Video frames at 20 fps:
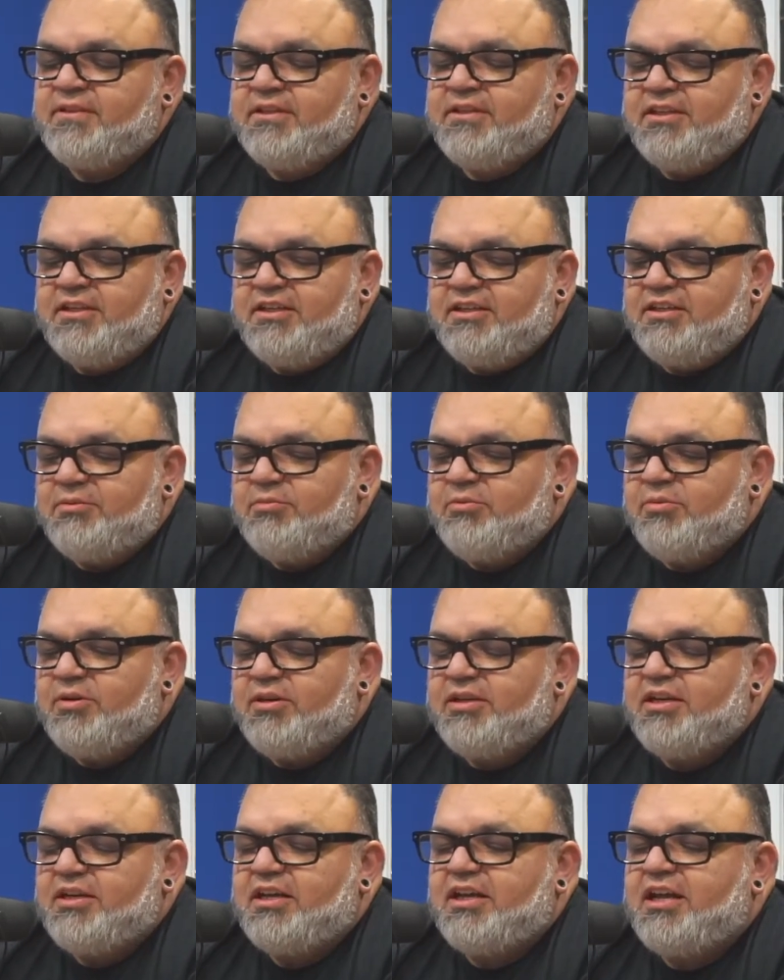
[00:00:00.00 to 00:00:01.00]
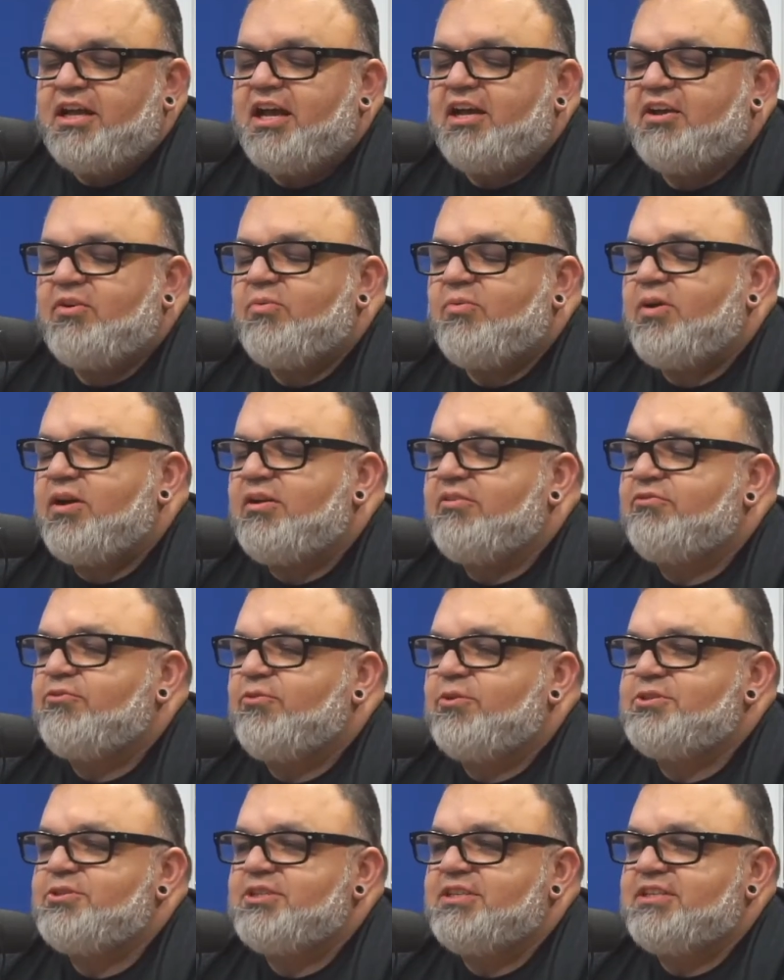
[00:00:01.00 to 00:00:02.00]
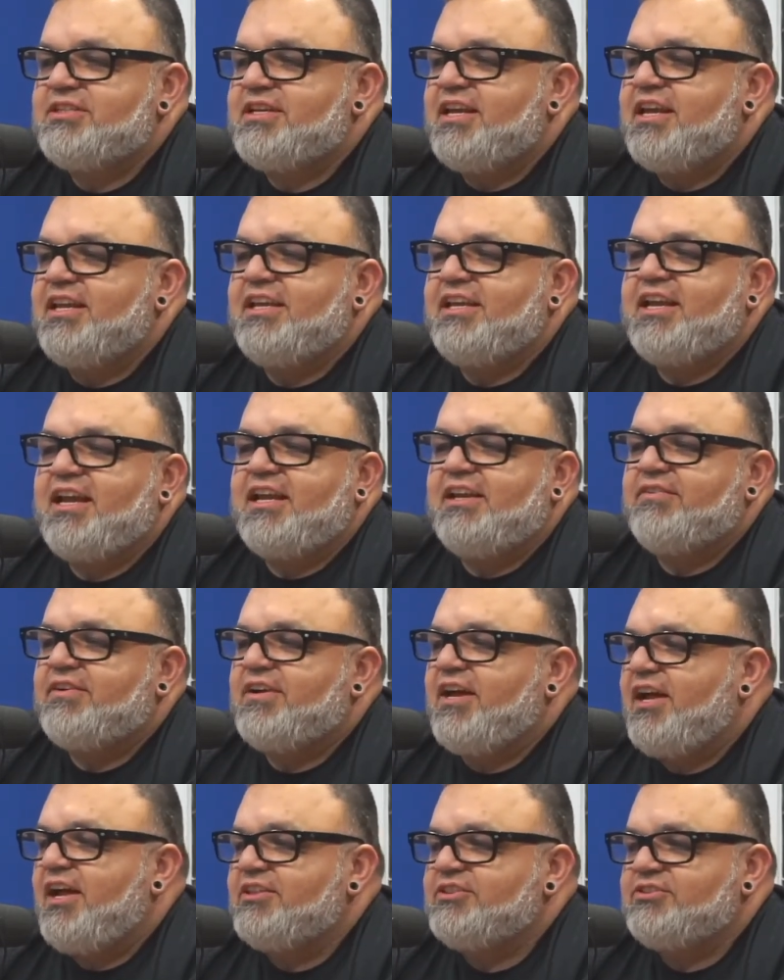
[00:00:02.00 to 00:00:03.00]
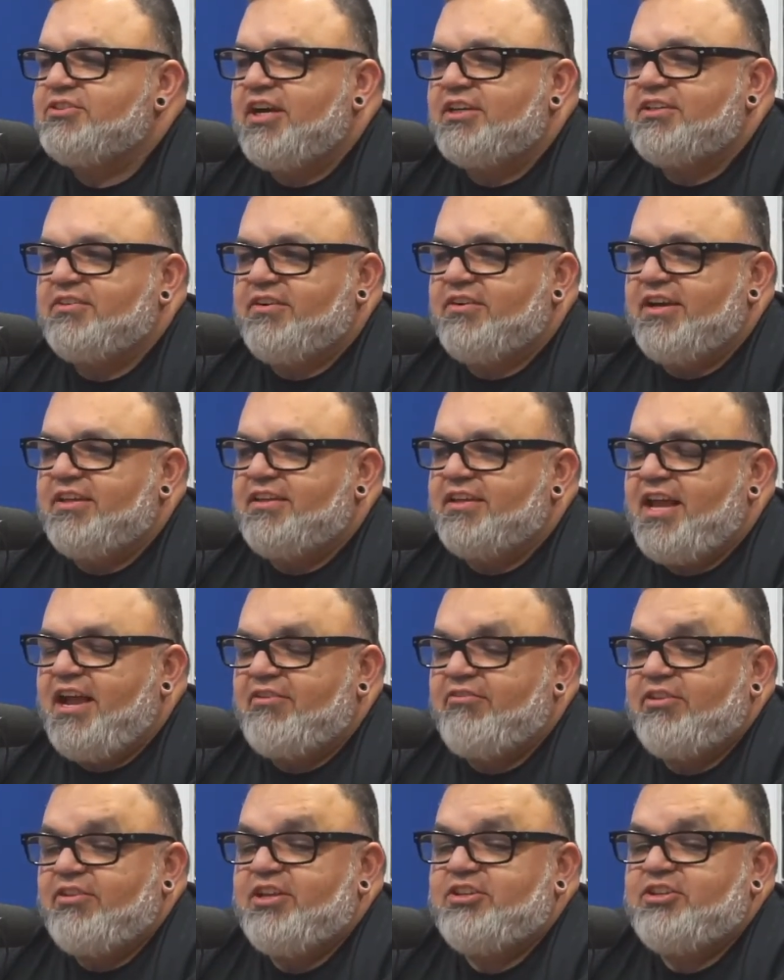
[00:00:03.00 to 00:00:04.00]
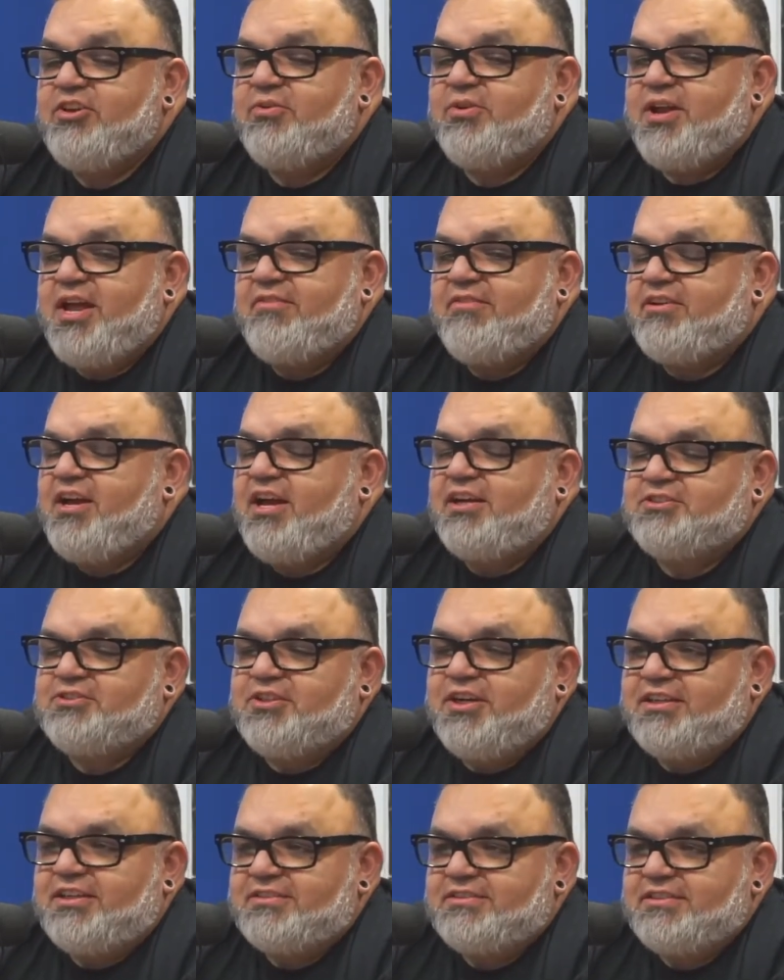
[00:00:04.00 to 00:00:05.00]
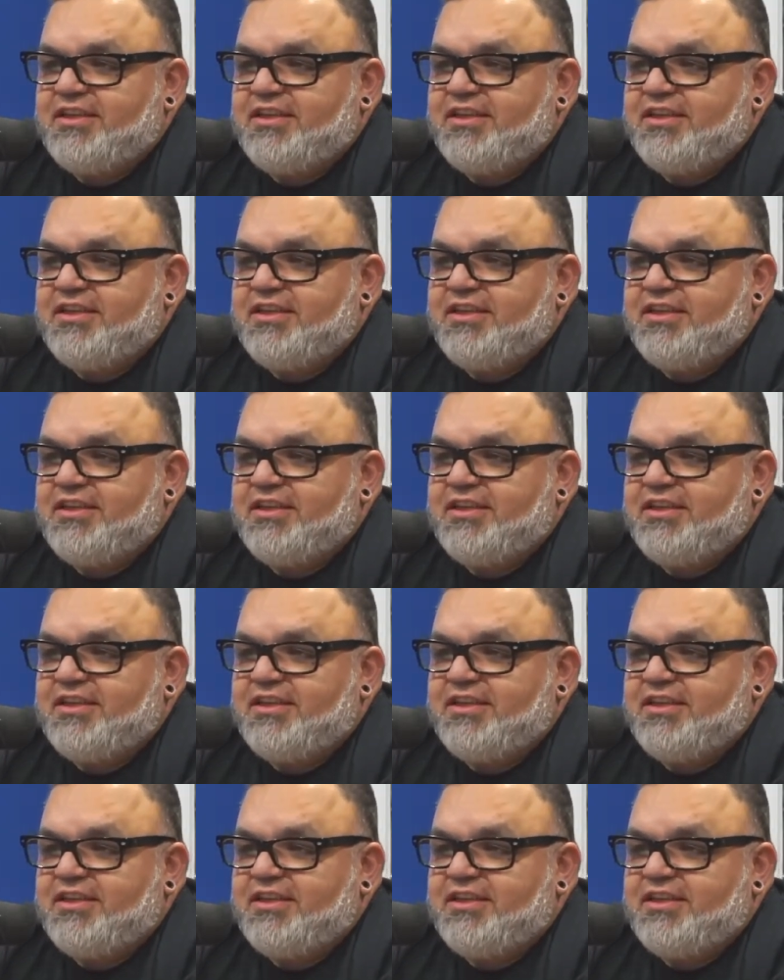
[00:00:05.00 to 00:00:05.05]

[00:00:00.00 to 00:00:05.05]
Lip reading: number one, I don't want to force you into any kind of contract or anything. I really don't have contracts. I